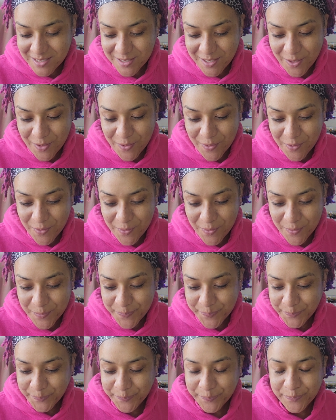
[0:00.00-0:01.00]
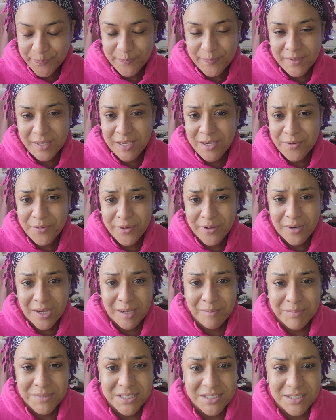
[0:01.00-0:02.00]
So I don't know.
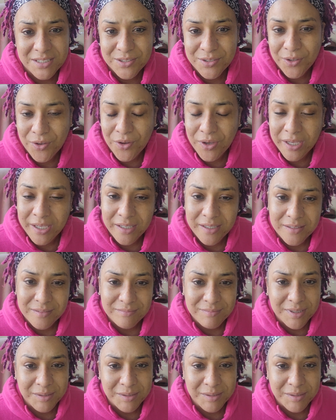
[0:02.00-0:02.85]
I'm just talking.